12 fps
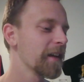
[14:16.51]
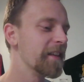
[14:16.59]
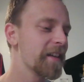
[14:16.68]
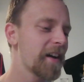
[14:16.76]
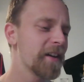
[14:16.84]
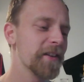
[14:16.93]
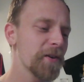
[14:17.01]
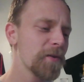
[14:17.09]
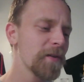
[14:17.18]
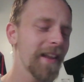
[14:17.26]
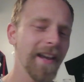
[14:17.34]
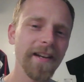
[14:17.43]
There are
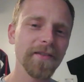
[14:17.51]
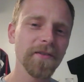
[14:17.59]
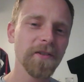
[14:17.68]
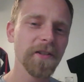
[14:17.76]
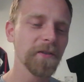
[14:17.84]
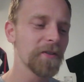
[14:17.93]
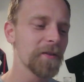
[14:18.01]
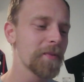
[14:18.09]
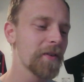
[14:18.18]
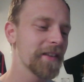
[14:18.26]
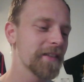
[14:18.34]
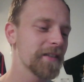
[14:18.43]
no ladies or children
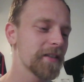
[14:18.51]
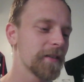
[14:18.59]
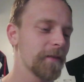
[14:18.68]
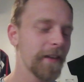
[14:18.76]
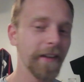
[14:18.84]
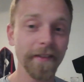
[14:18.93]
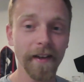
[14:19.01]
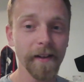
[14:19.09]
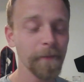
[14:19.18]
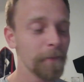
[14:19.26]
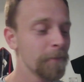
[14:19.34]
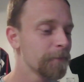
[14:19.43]
present, he said.